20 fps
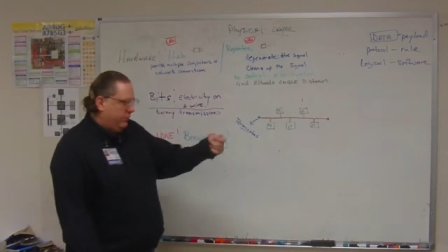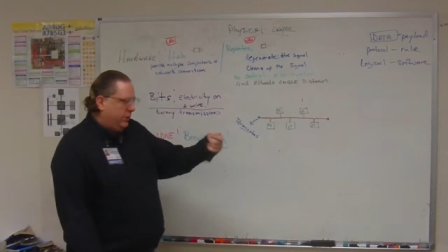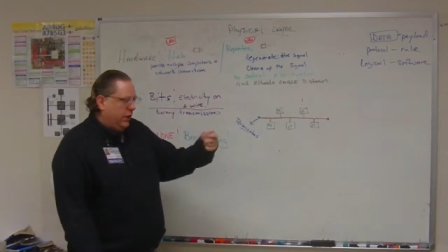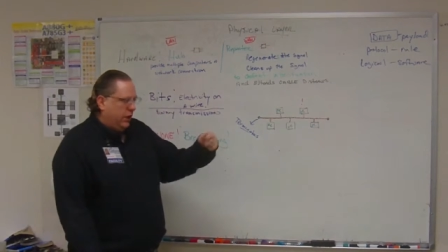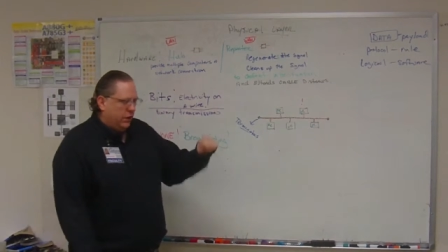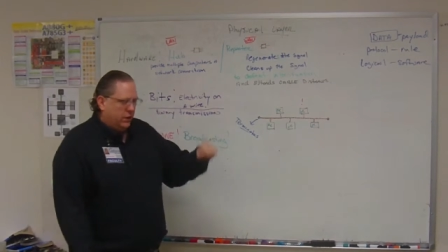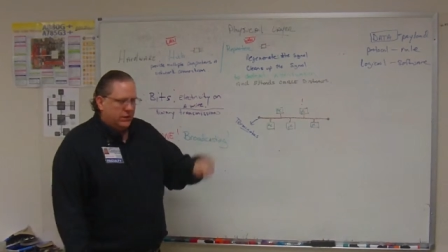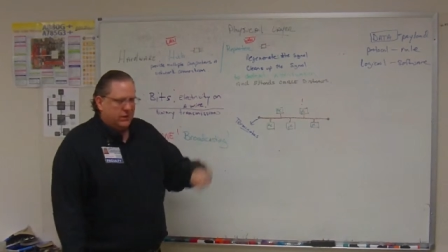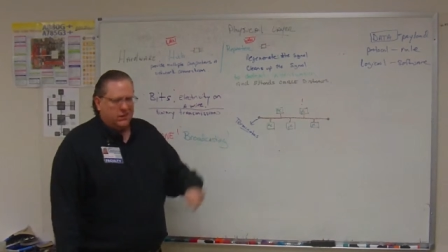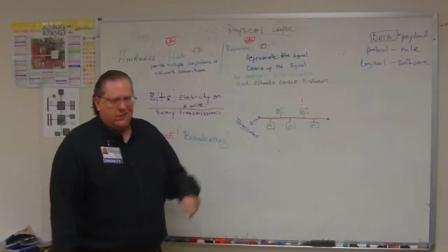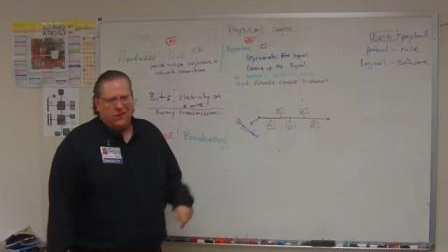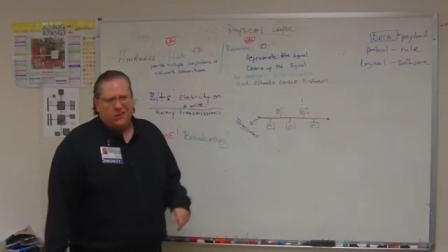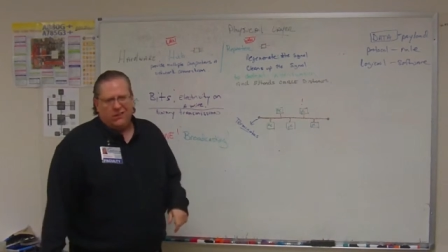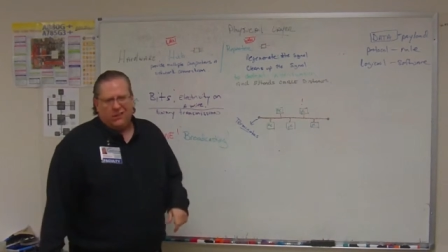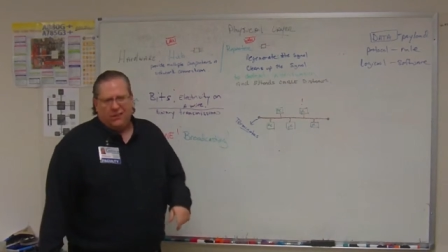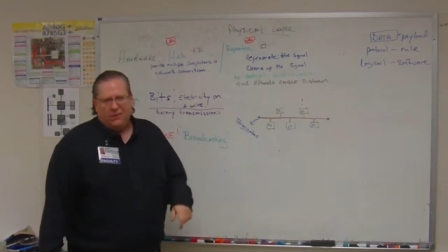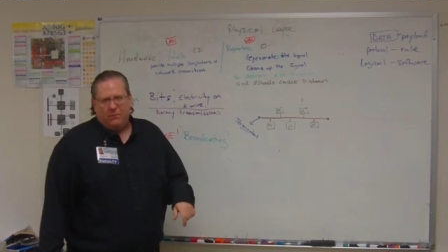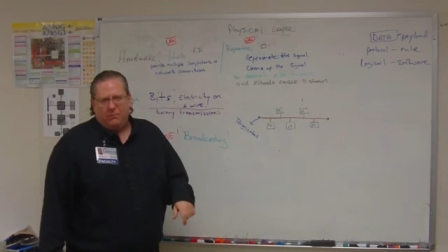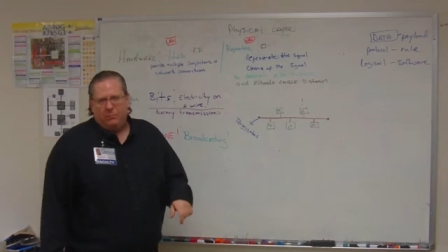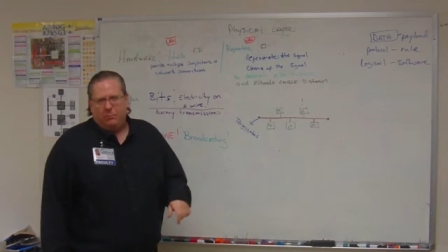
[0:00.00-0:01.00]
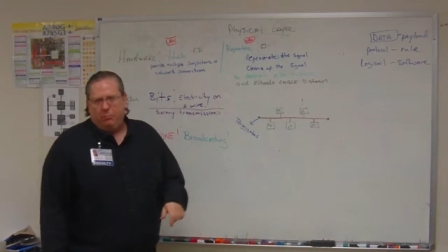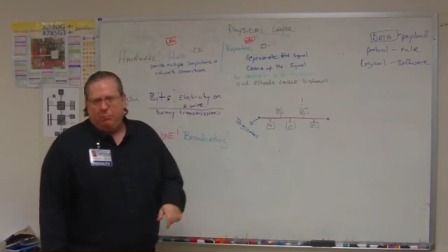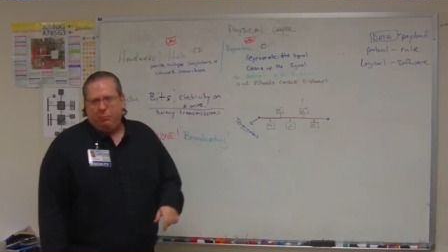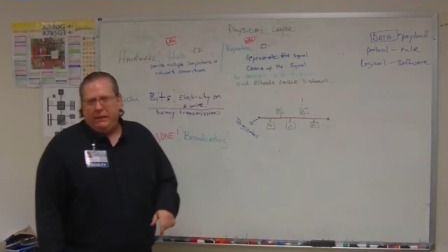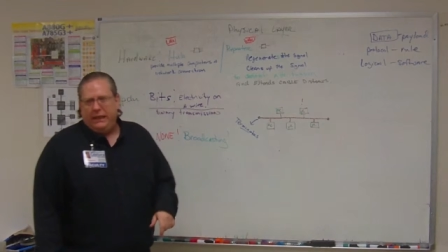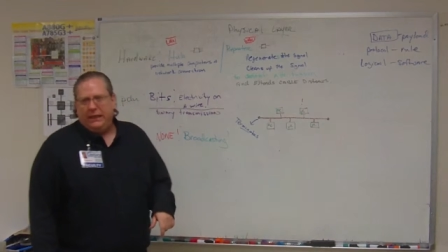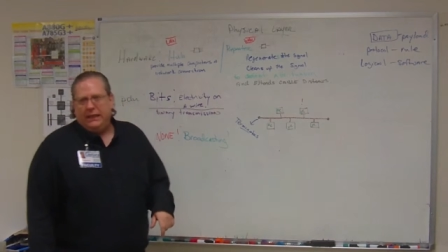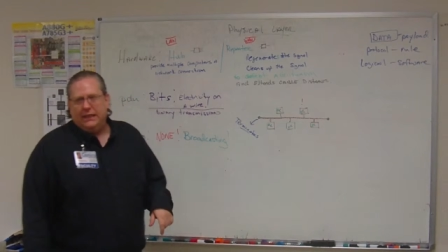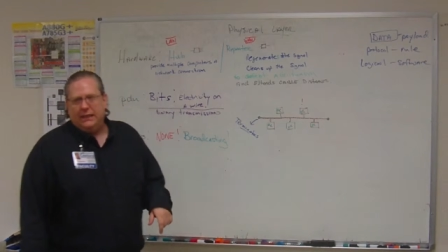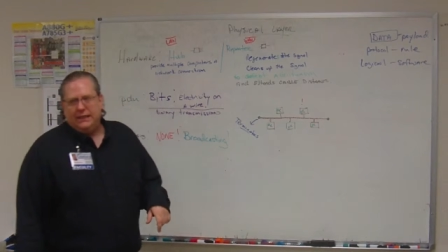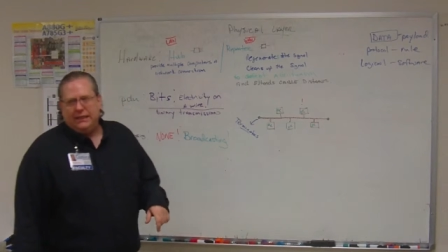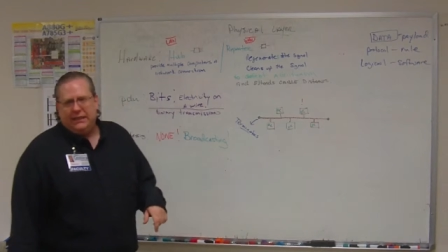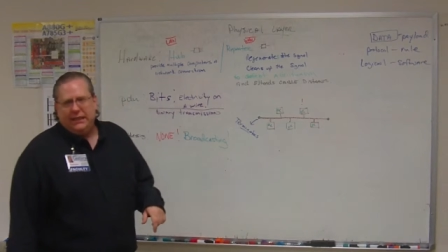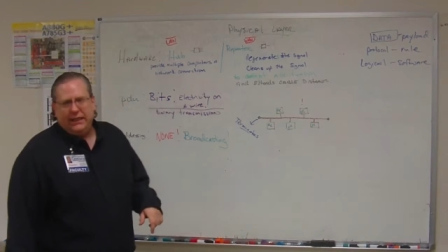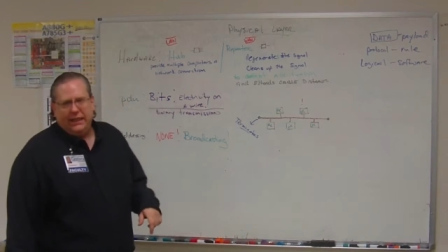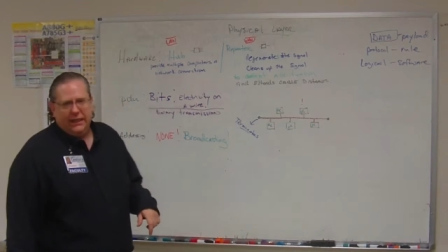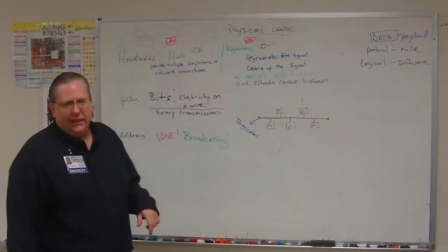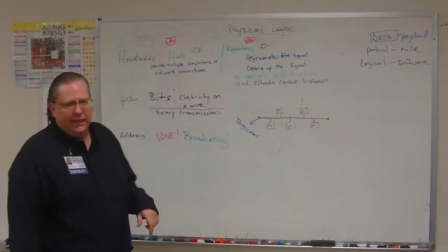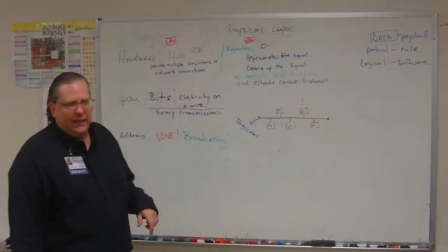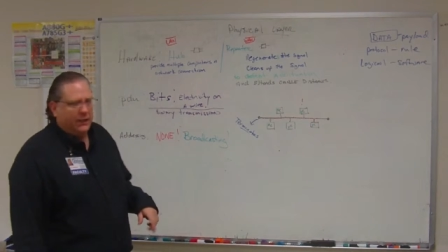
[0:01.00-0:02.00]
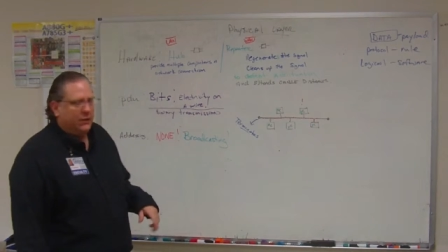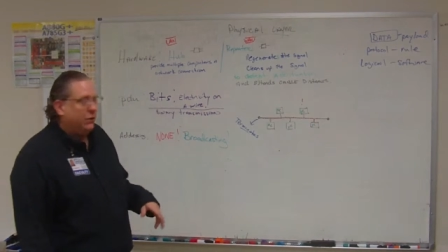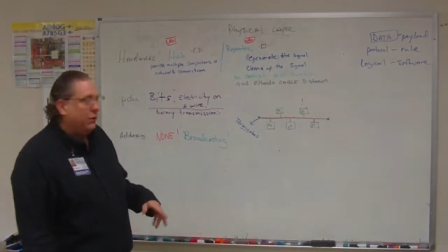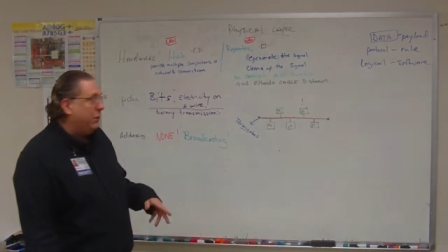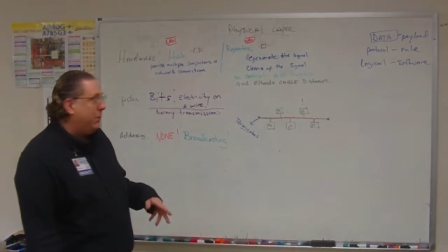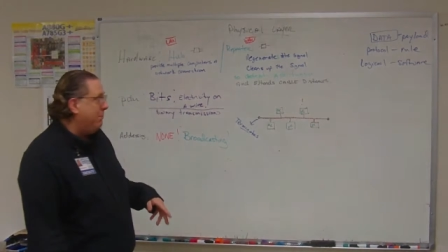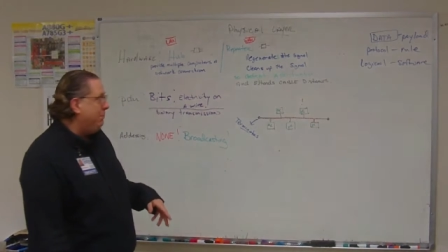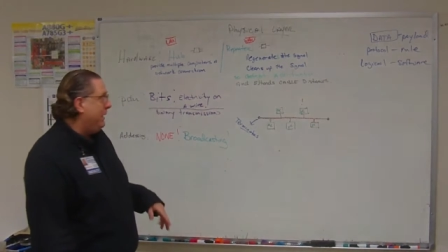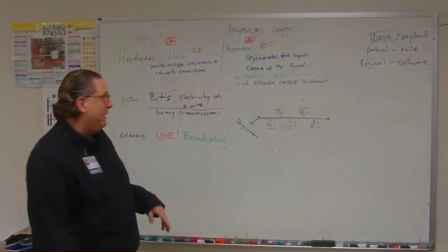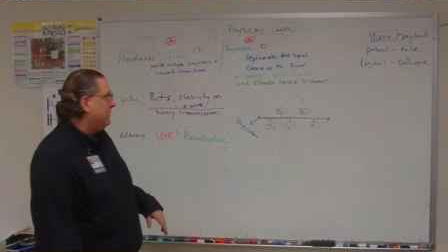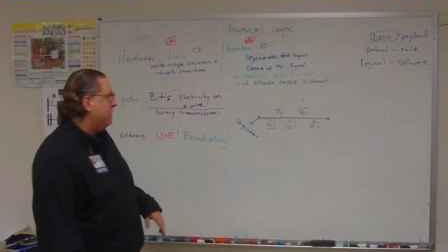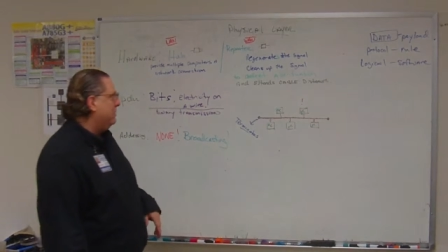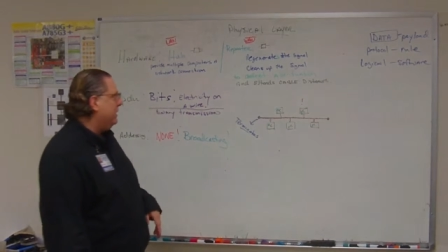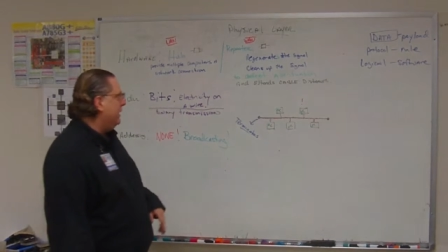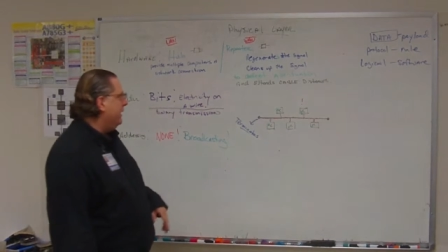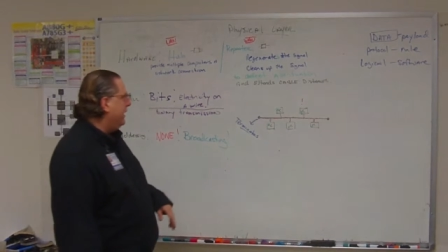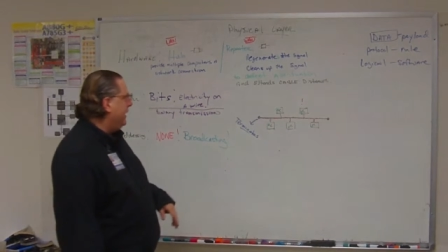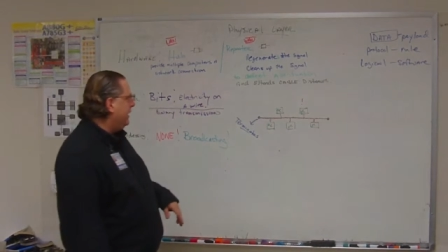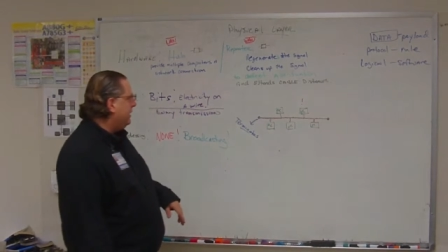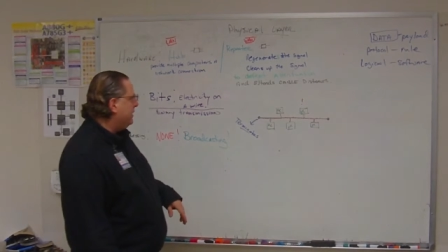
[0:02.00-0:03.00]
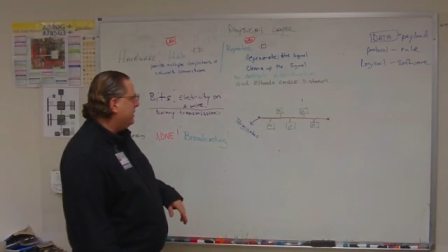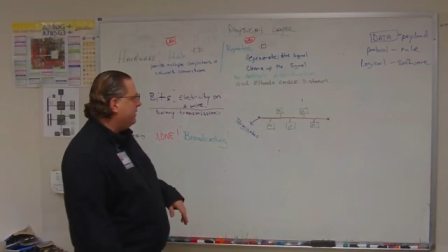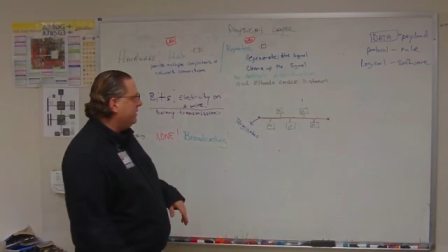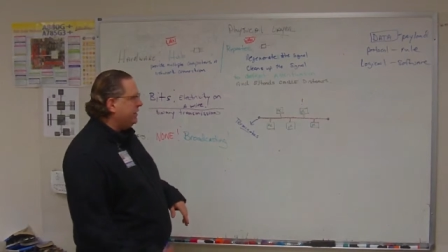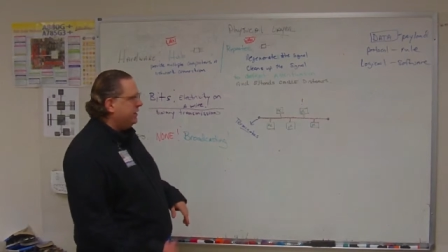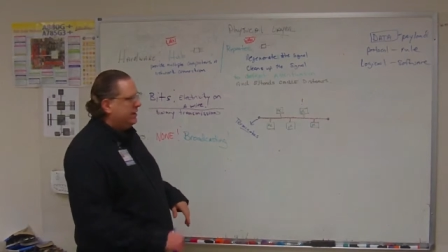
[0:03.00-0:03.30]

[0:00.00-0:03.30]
card, it's called a B and C connector or a barrel connector.